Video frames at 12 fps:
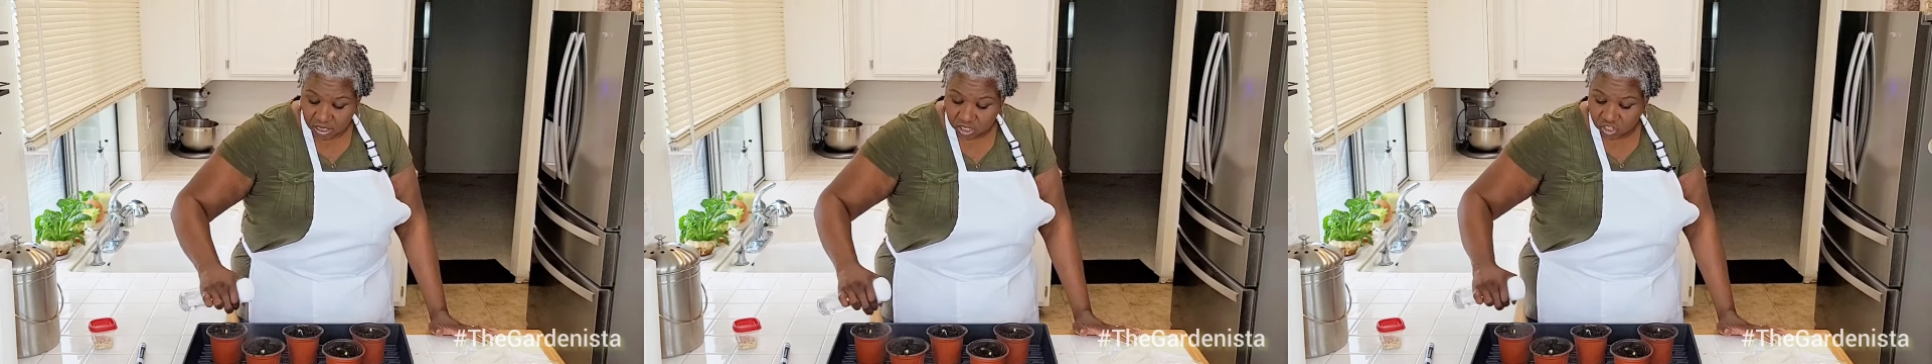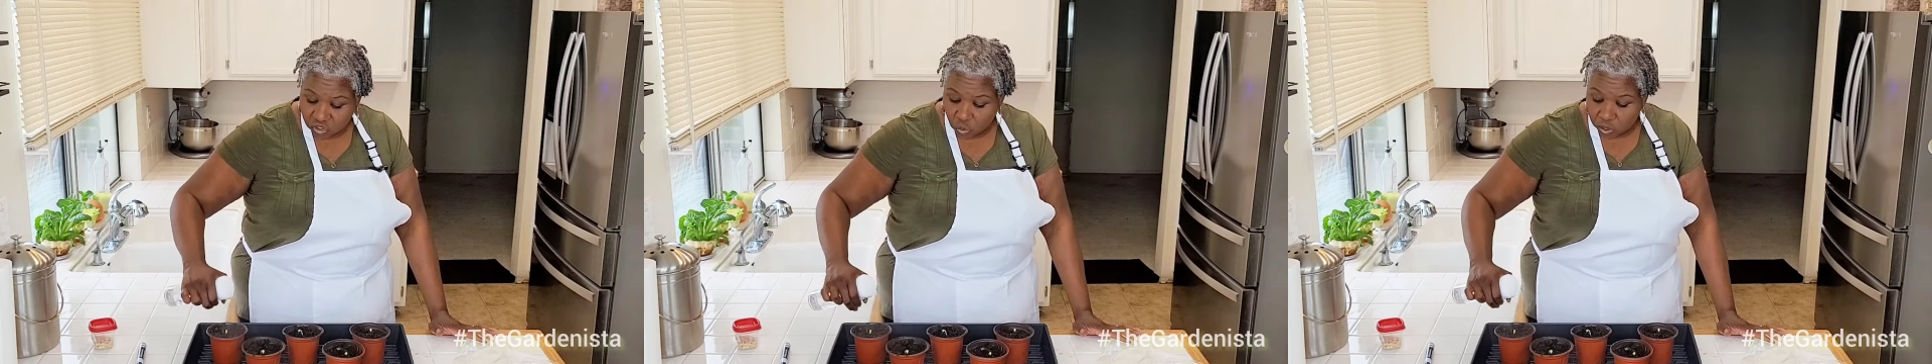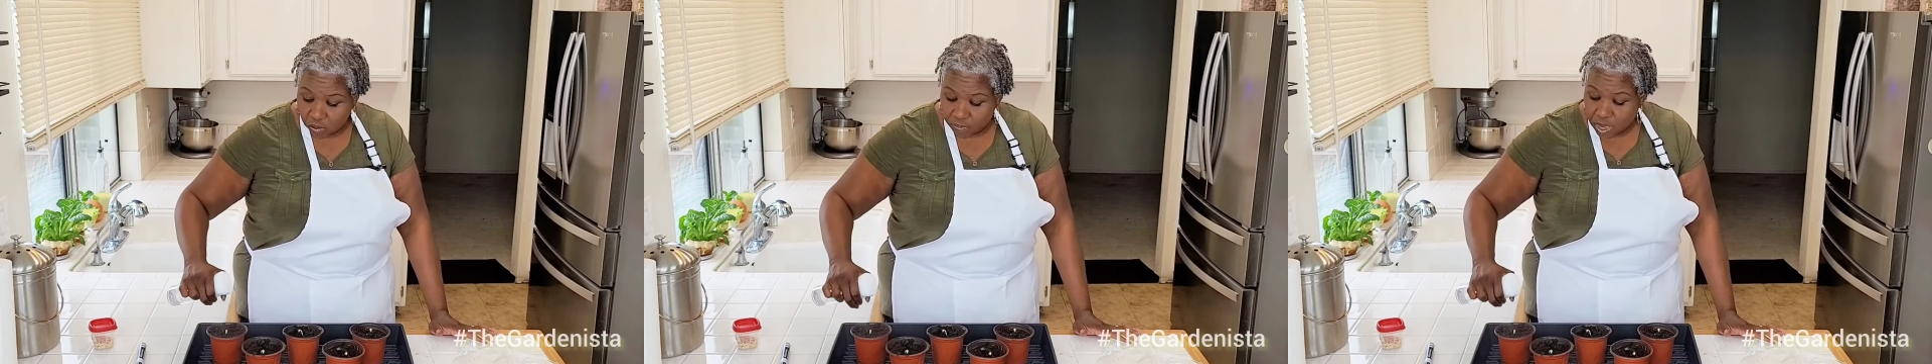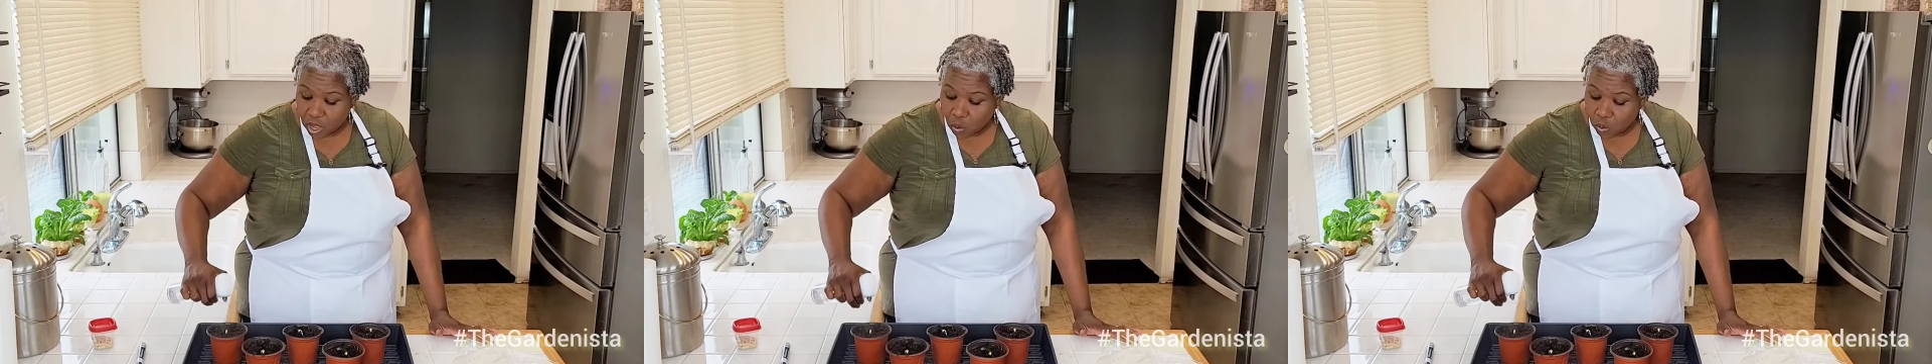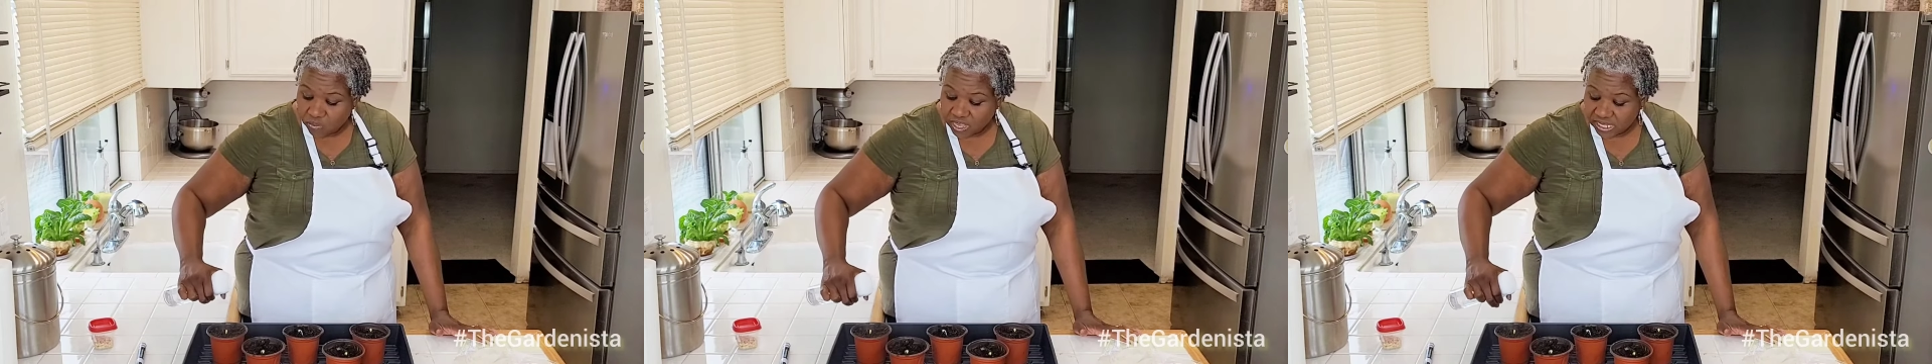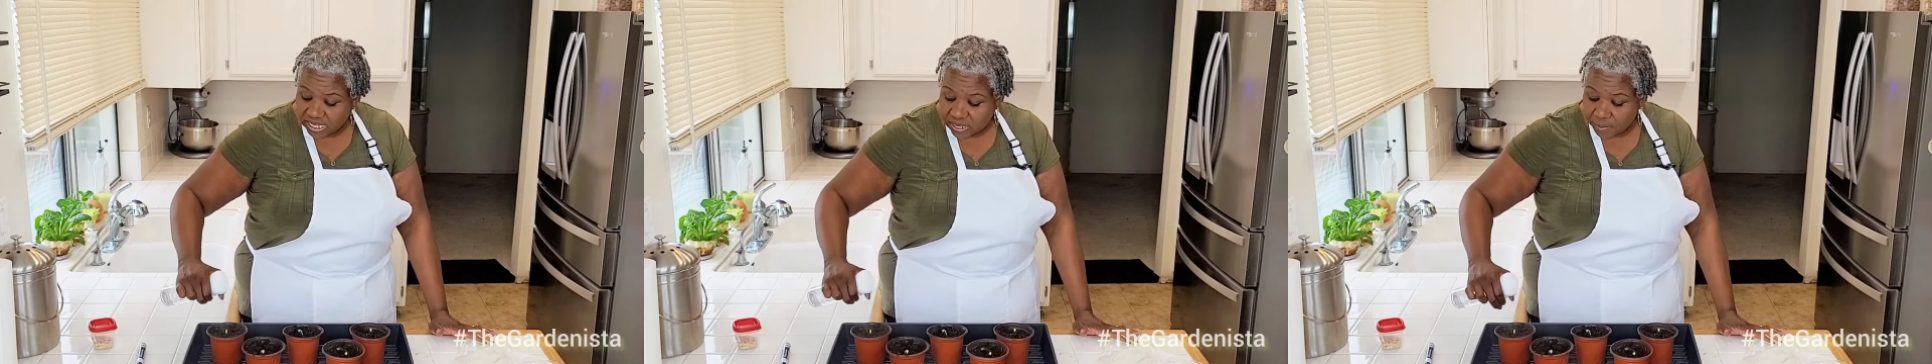the soil? Well,
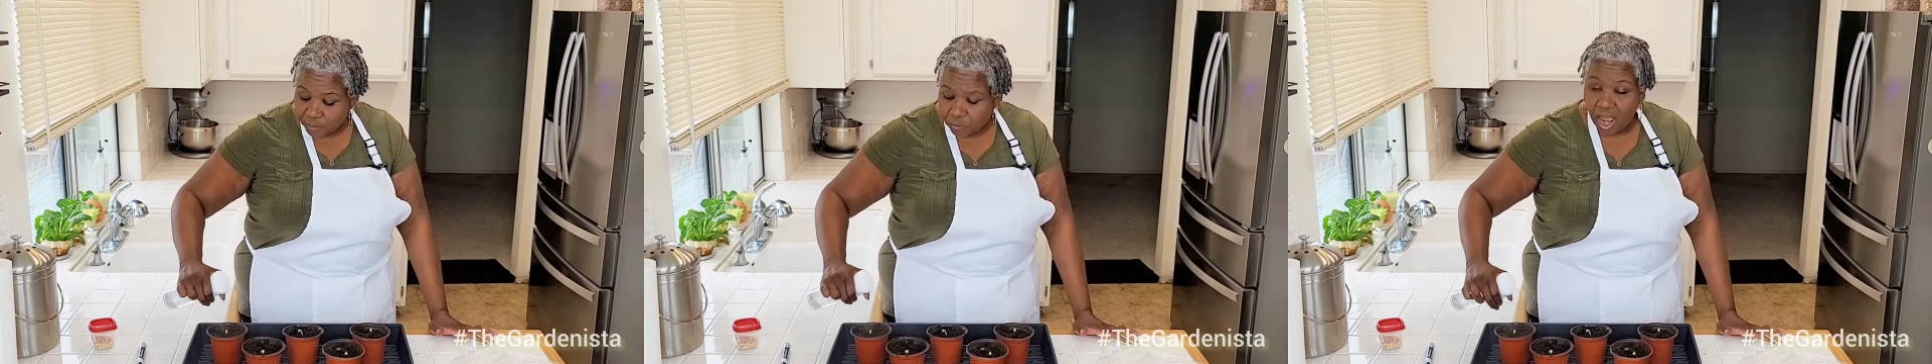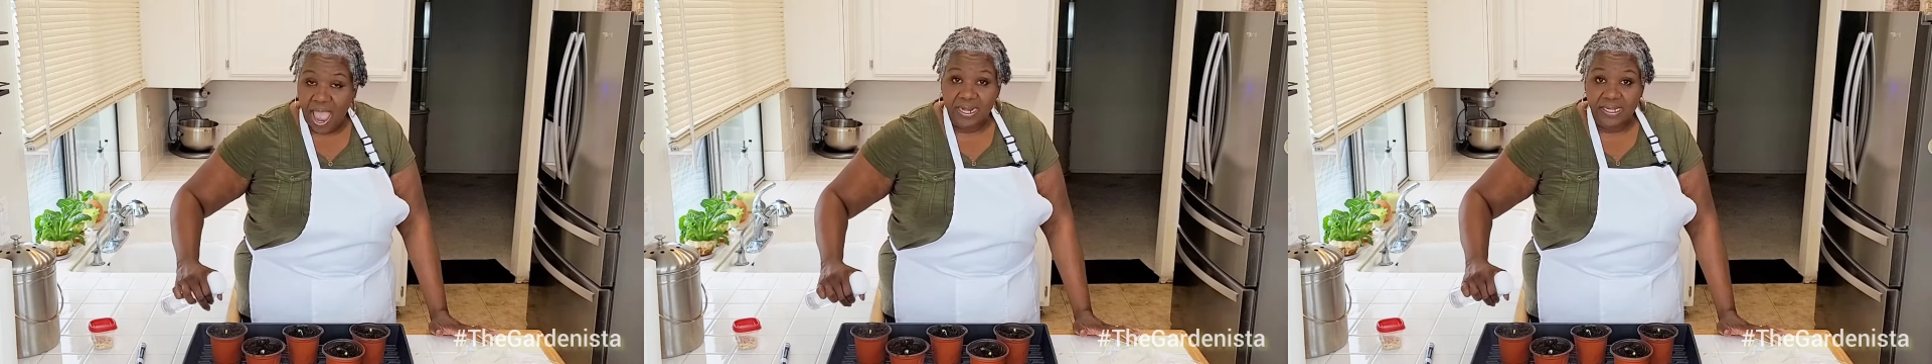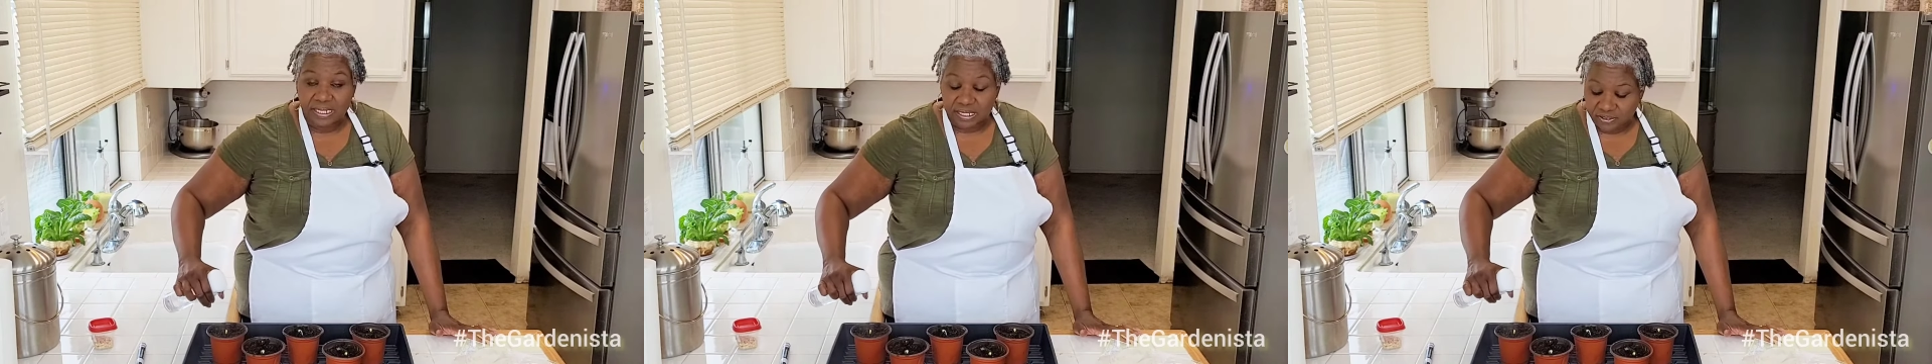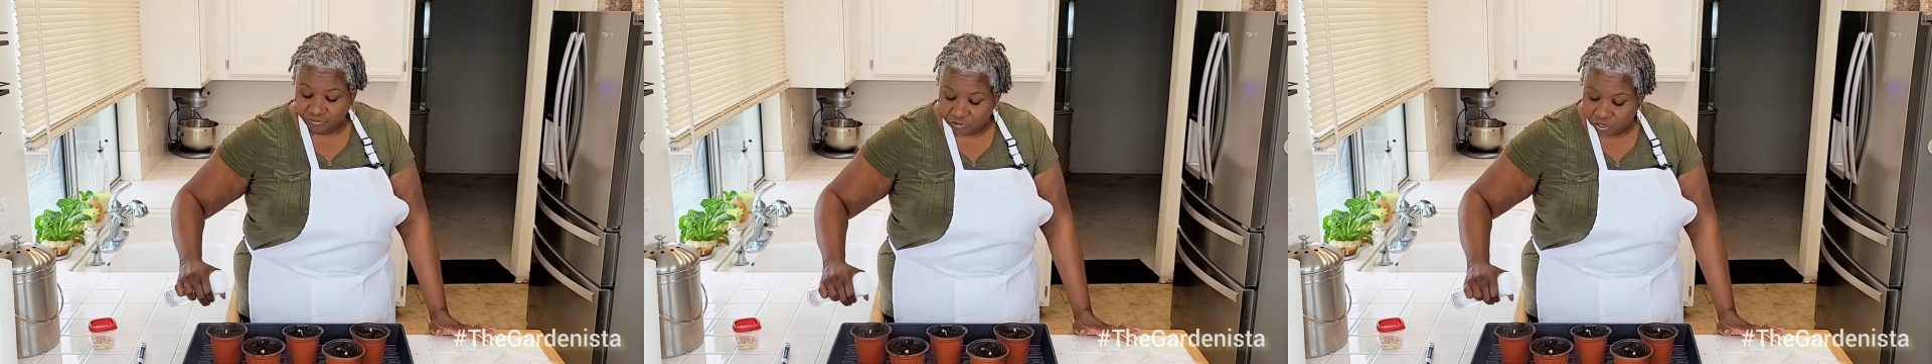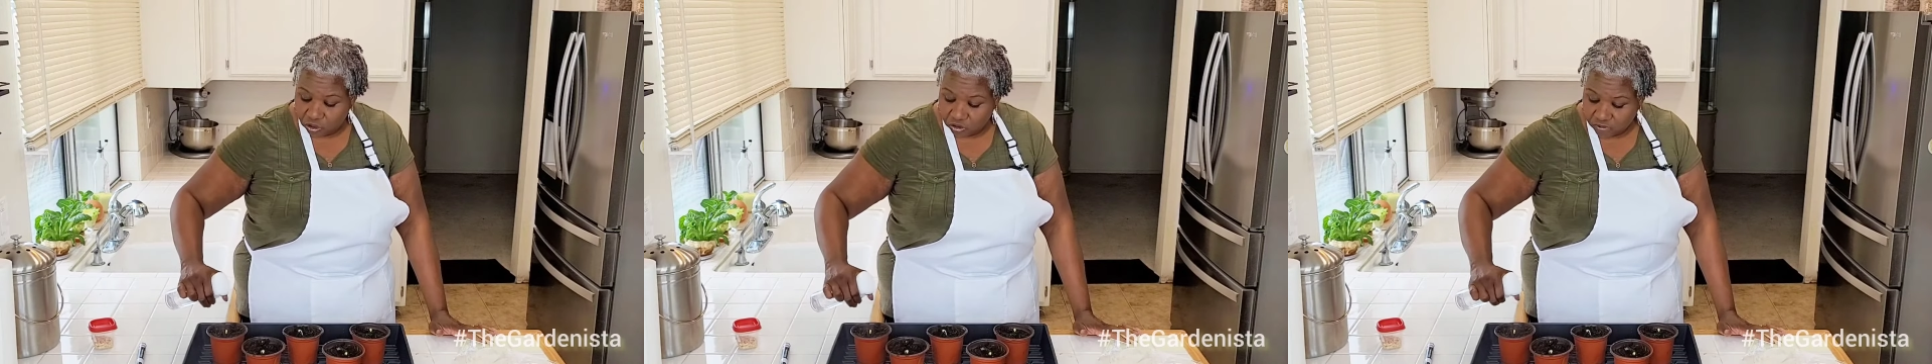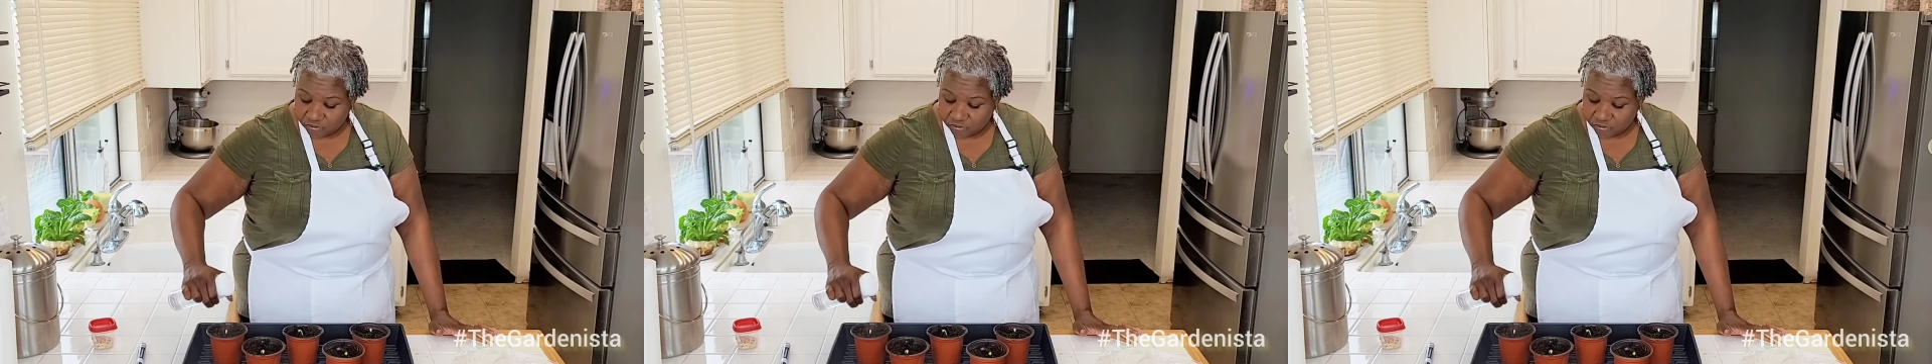this is a practice for those